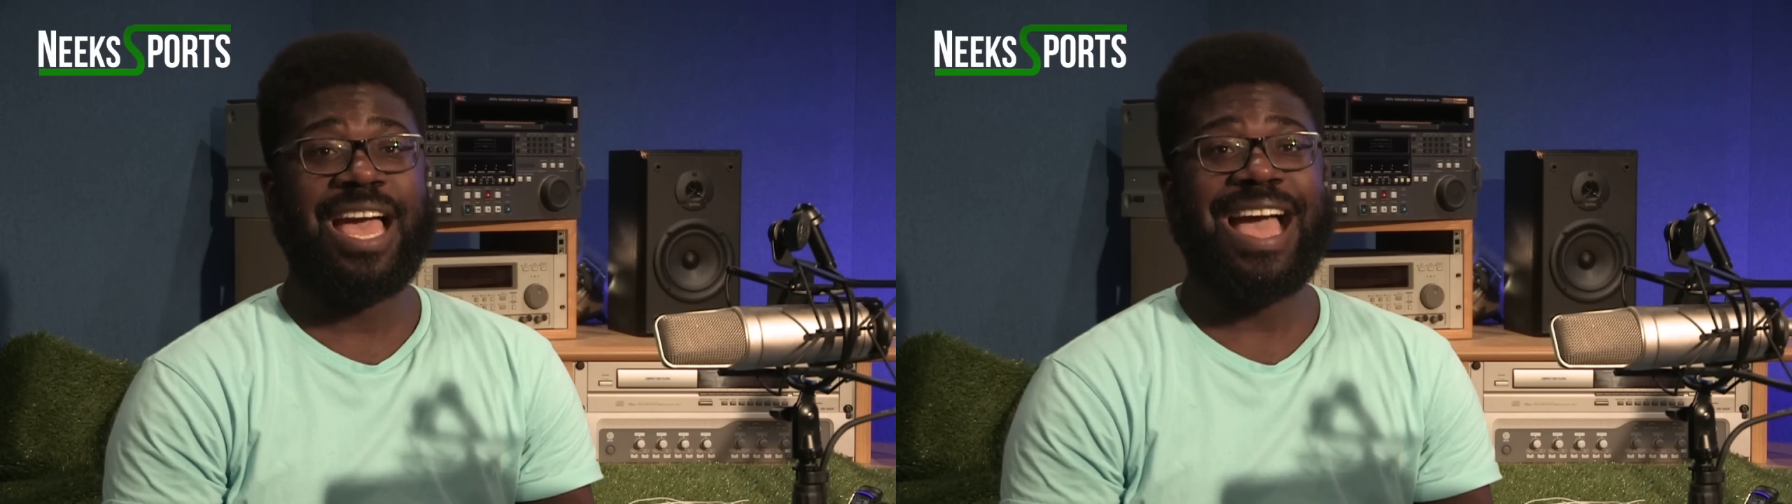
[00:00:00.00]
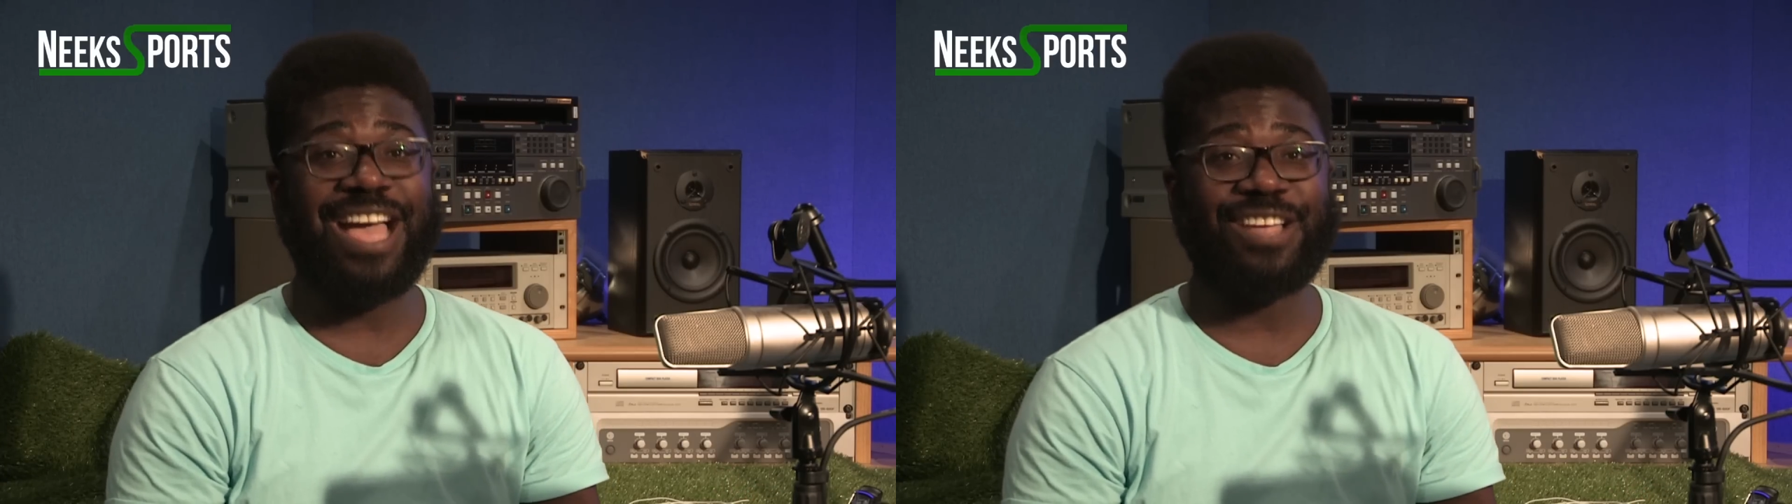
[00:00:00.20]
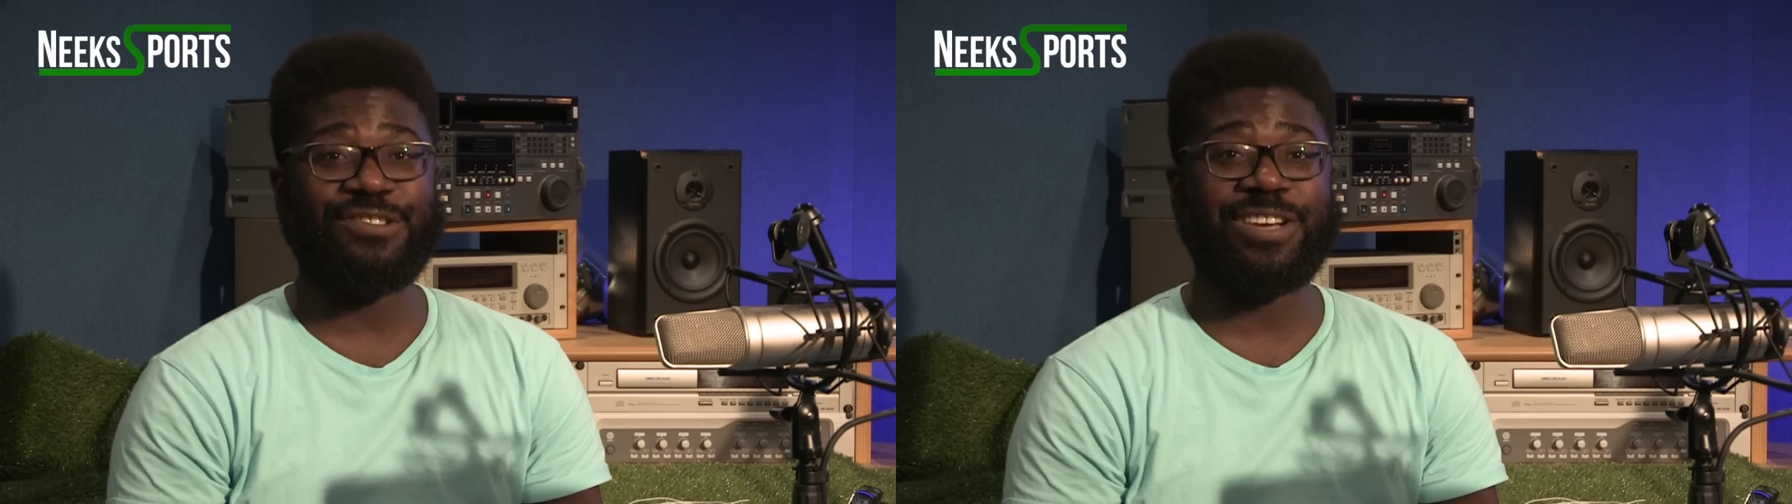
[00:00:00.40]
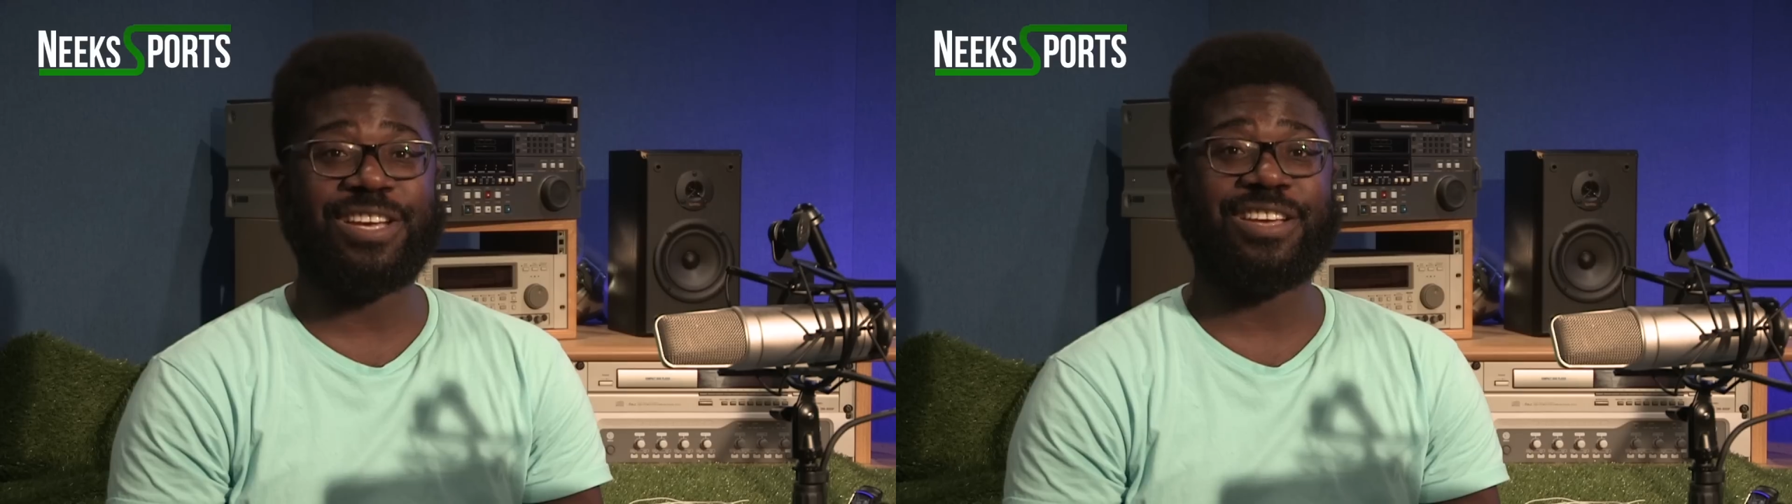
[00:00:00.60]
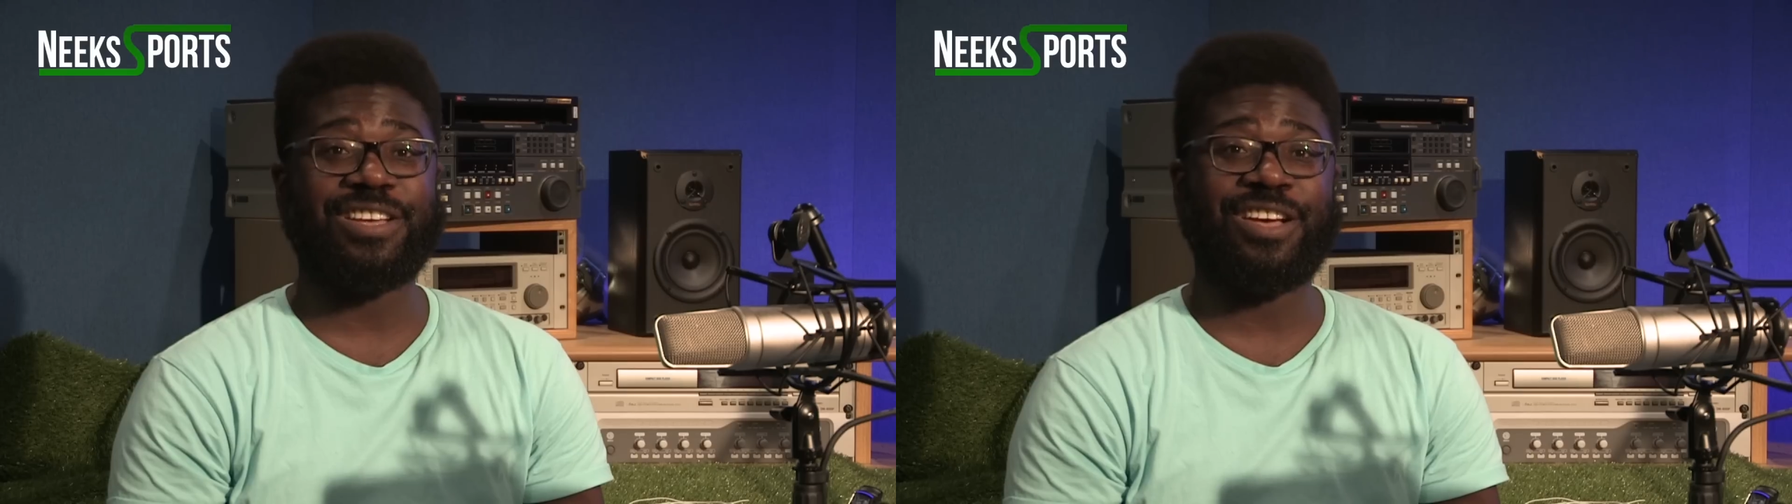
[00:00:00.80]

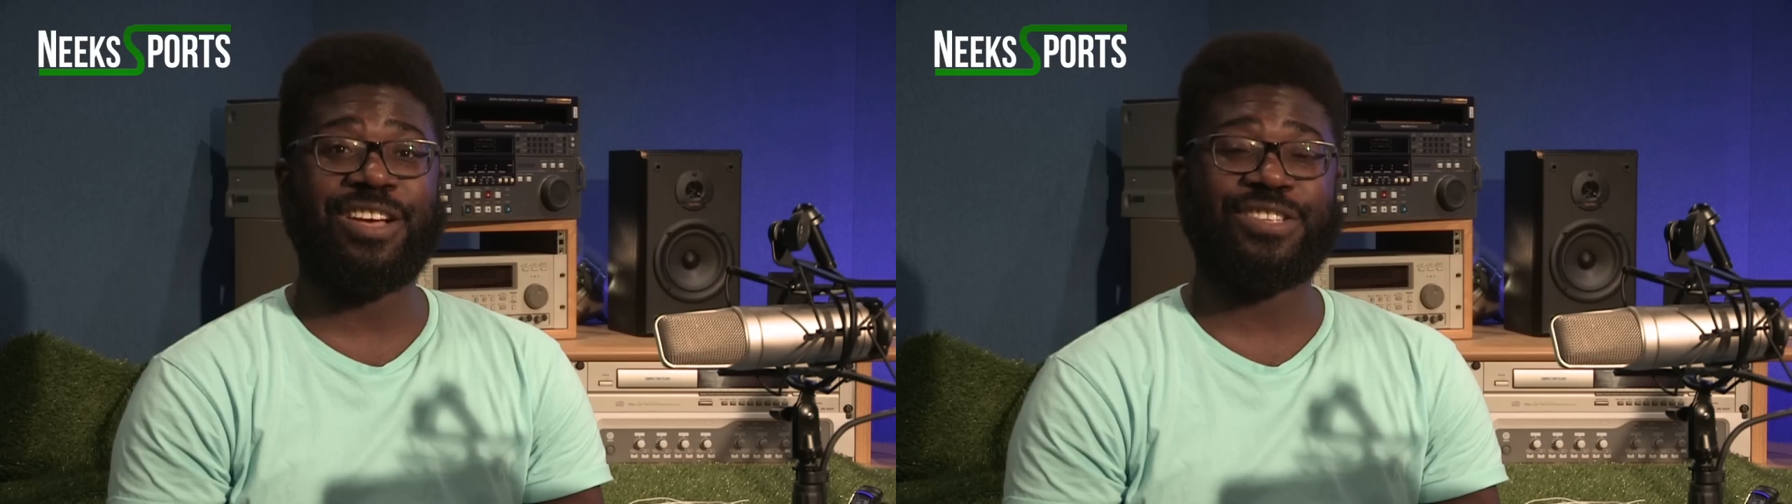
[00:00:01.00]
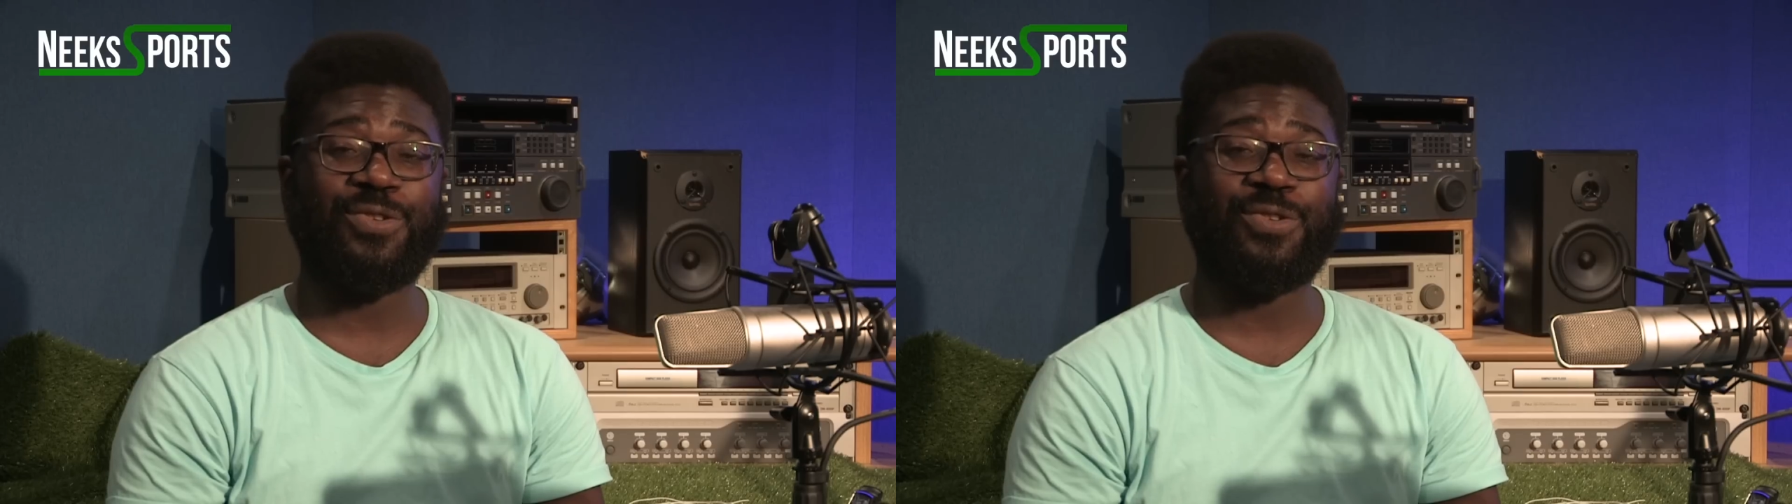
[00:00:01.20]
hat-trick uh,